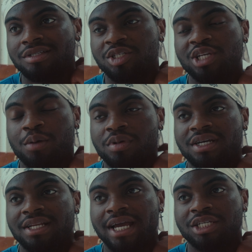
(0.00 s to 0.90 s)
this camera
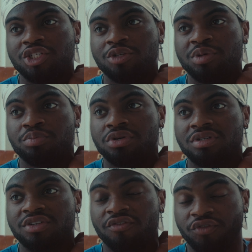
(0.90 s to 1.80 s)
can actually be
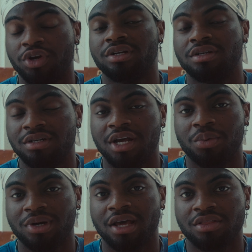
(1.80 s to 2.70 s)
pushed further than
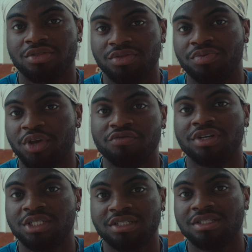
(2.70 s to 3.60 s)
what I
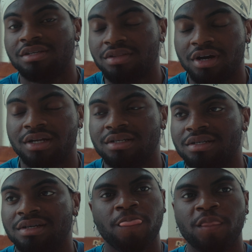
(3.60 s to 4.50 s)
originally thought.
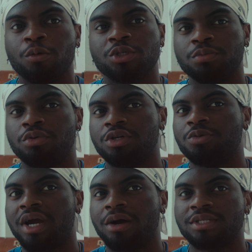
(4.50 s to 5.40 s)
There was a
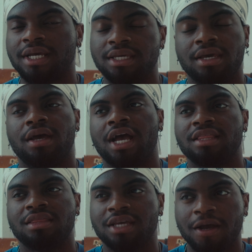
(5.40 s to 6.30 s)
point where I was like, yeah, I
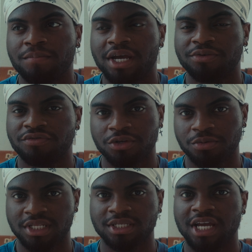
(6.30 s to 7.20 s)
think I'm kind of done
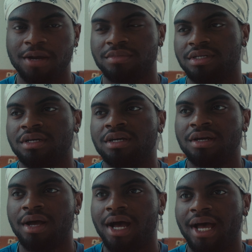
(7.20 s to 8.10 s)
with this camera
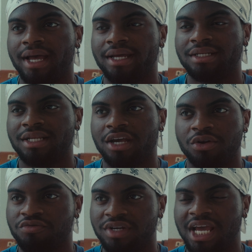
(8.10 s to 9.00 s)
and I
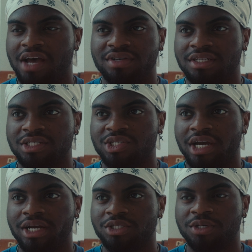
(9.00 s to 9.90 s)
don't really have any
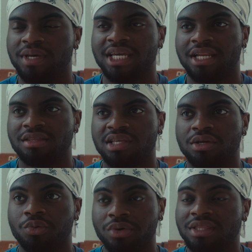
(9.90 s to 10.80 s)
desire to make
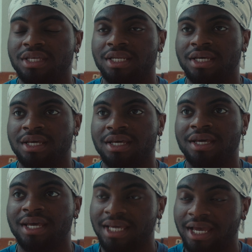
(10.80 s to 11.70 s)
anything with it
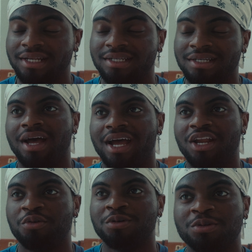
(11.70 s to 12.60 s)
again.
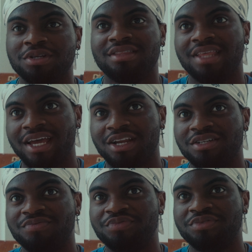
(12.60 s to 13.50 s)
And it only
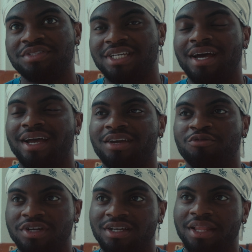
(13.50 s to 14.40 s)
then that I
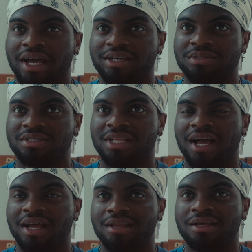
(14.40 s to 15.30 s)
realized
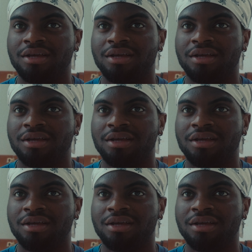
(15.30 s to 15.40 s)
that